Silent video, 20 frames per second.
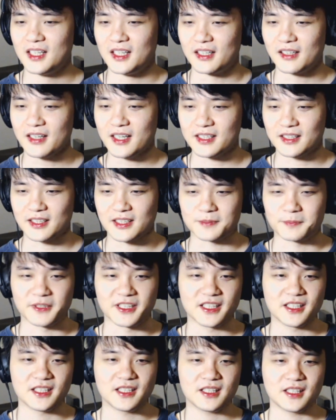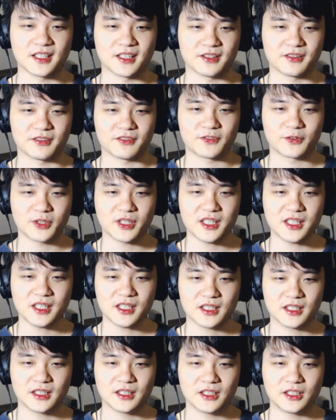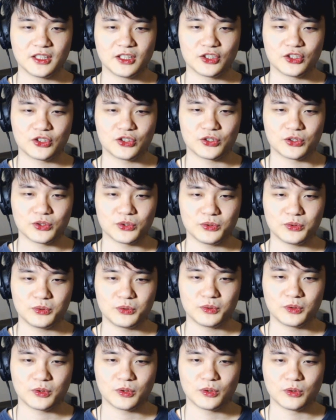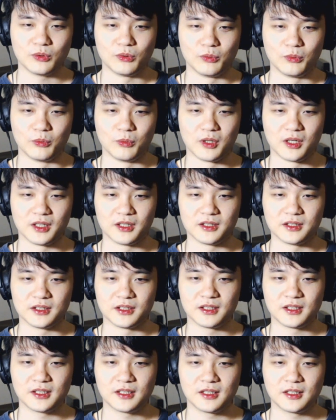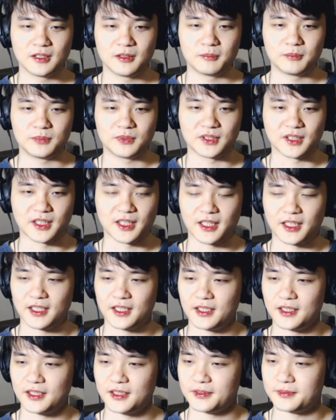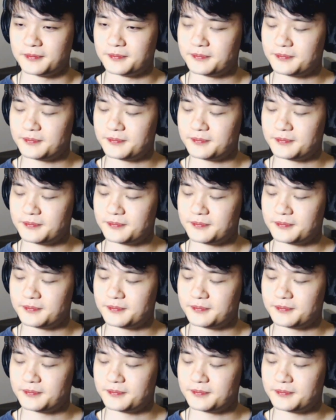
All right, let's begin in 3, 2, 1, play.